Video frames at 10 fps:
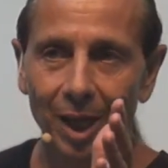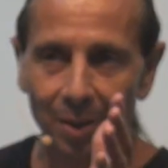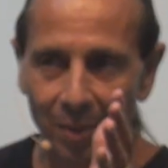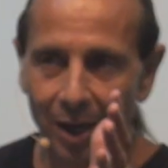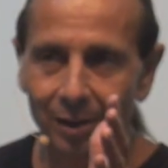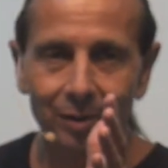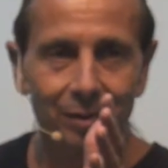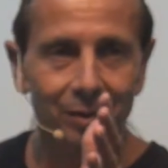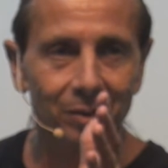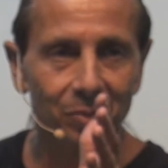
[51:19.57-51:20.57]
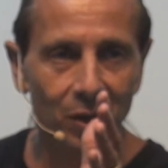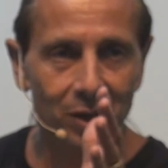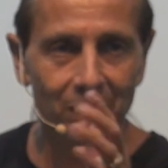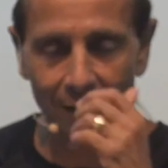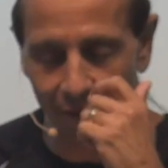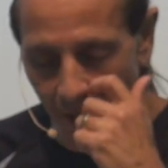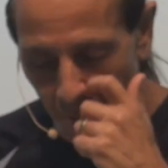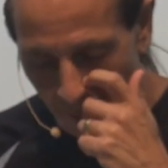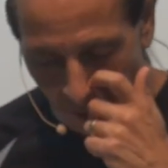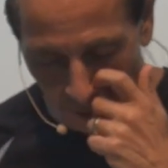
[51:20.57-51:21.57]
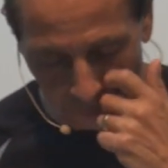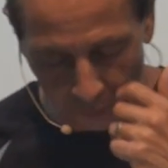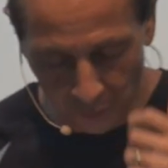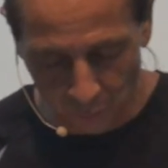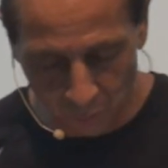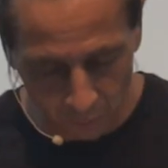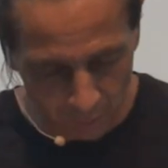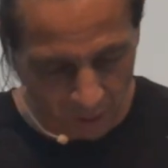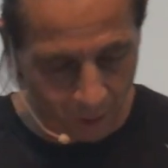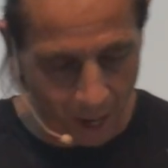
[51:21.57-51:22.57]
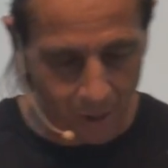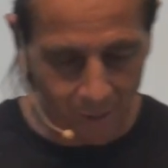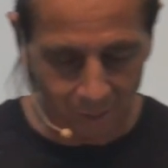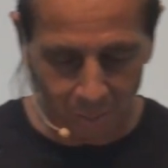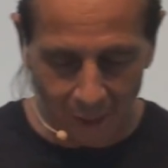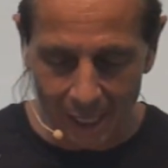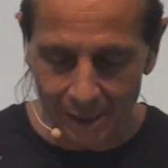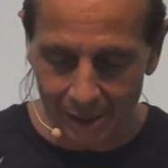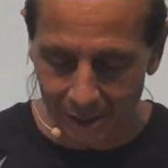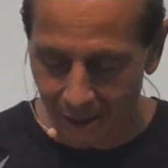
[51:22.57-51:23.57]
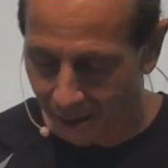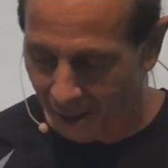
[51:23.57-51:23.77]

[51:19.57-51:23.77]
Amen? Praise God. Father, we thank you for your word. We are honored and blessed.